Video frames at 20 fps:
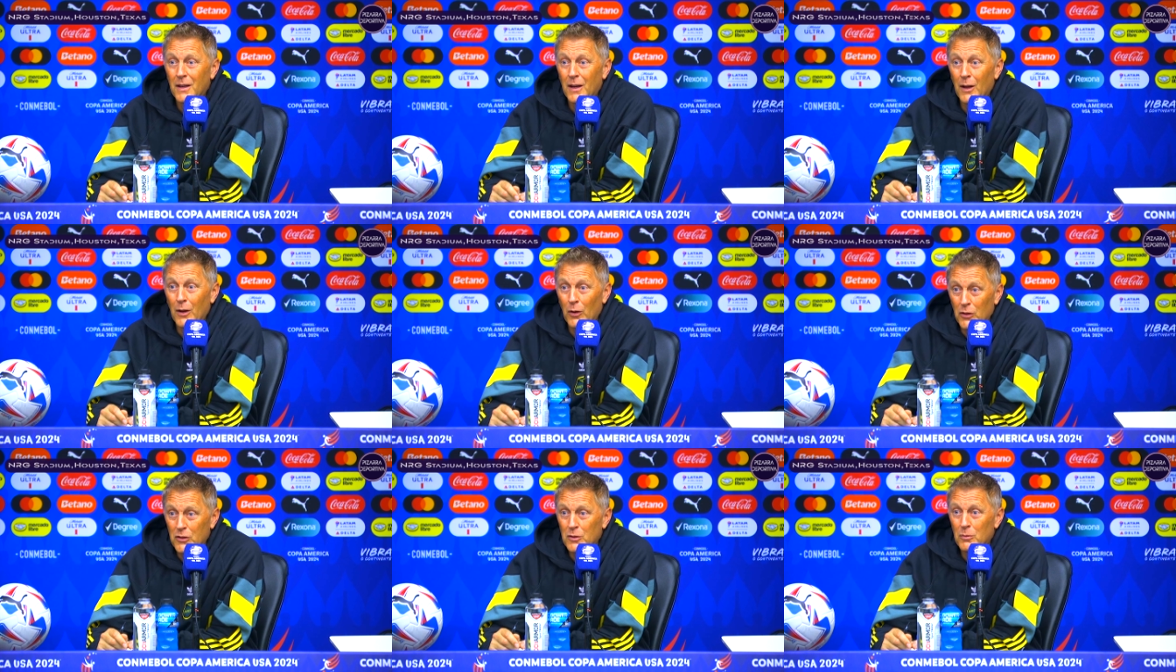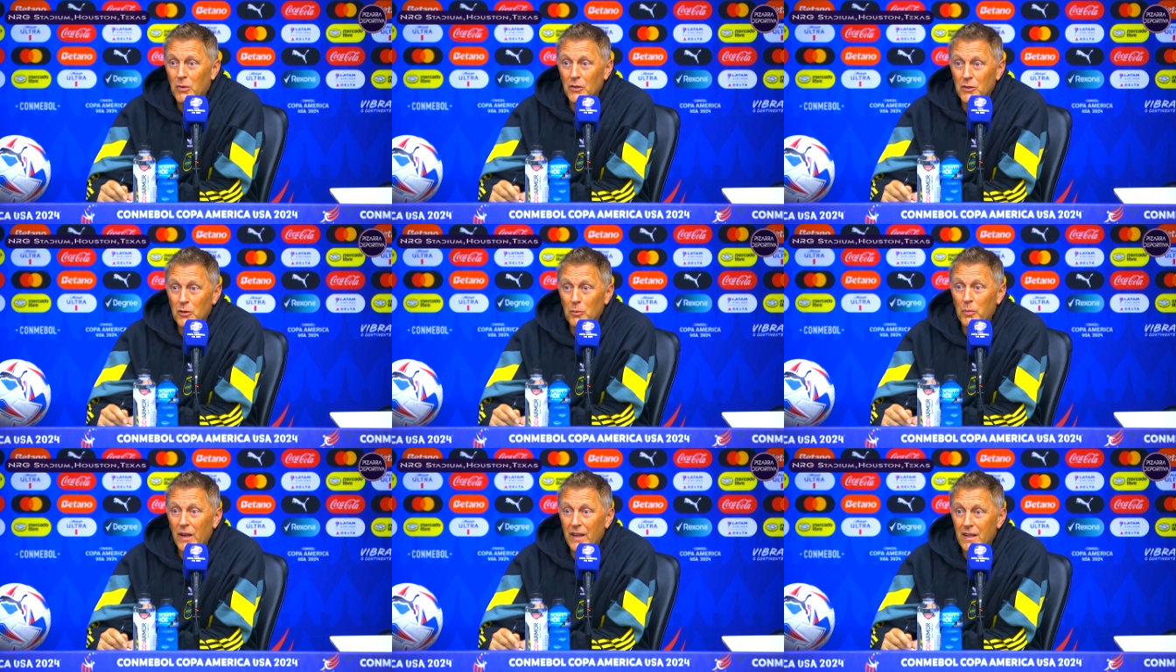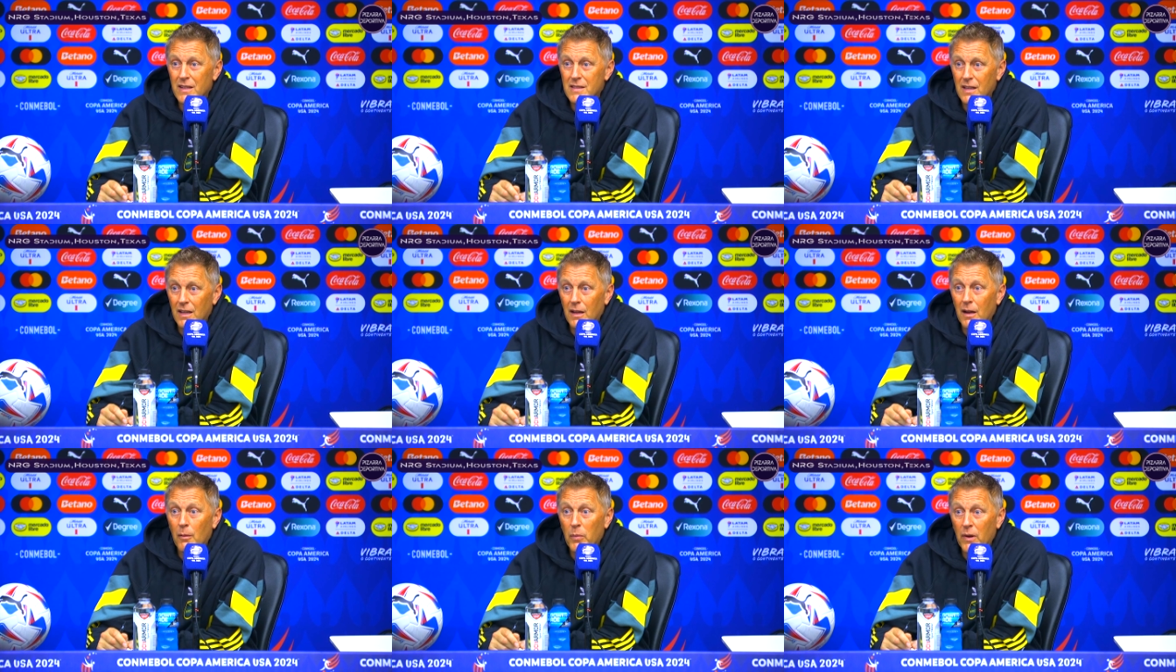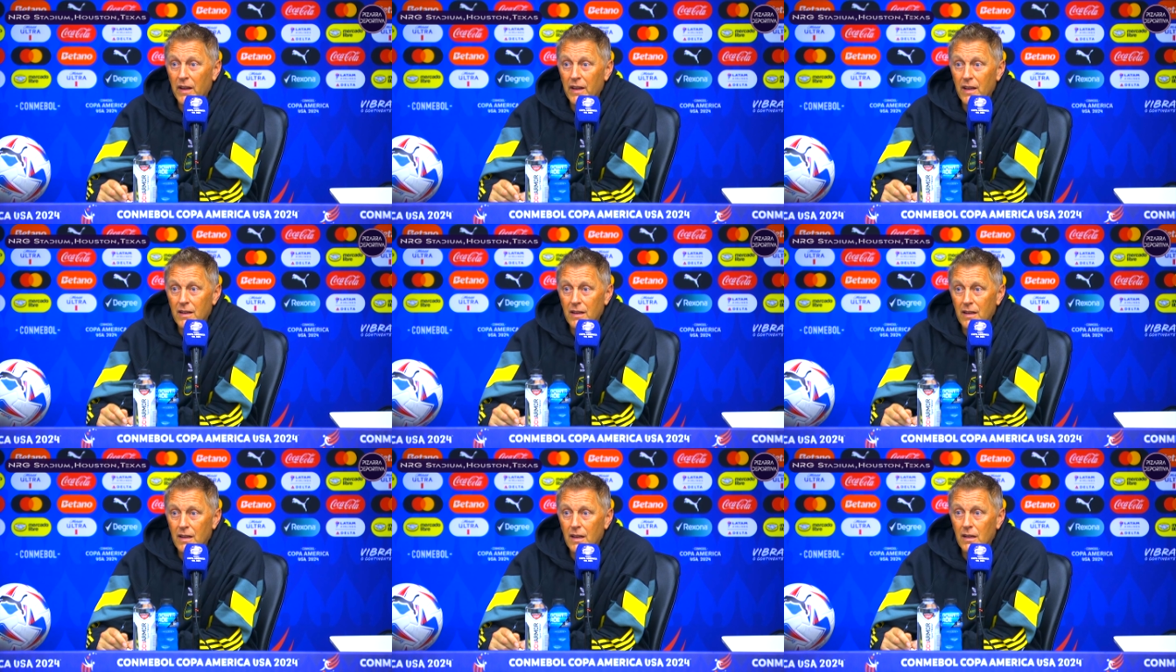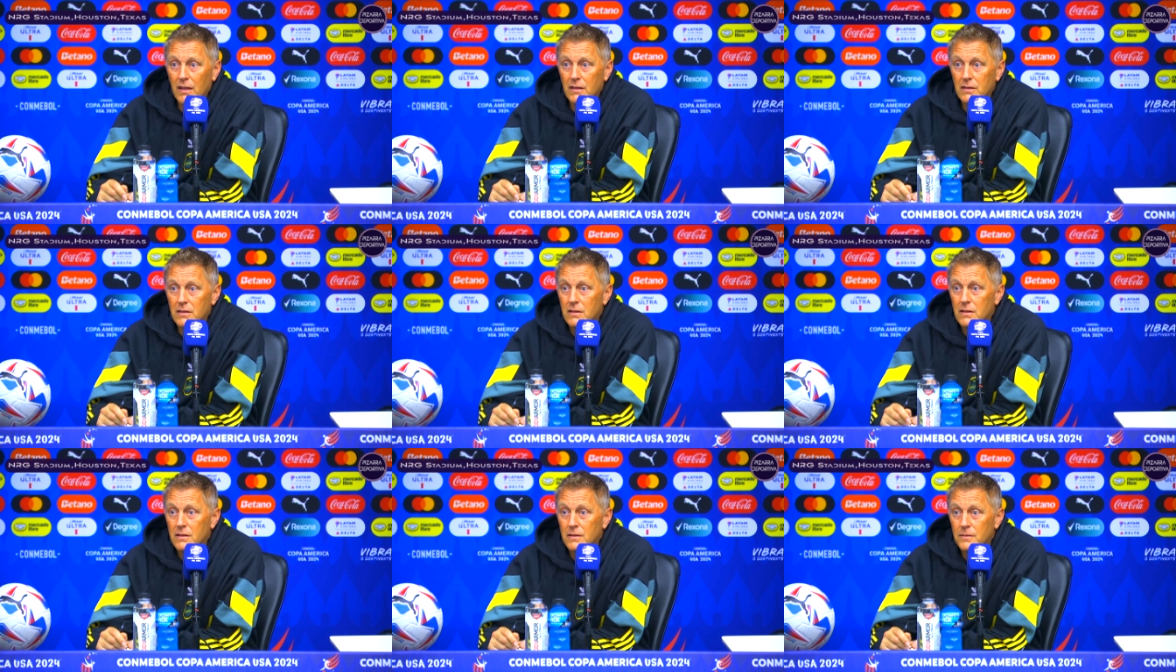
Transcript: a lot about the players that are playing in England.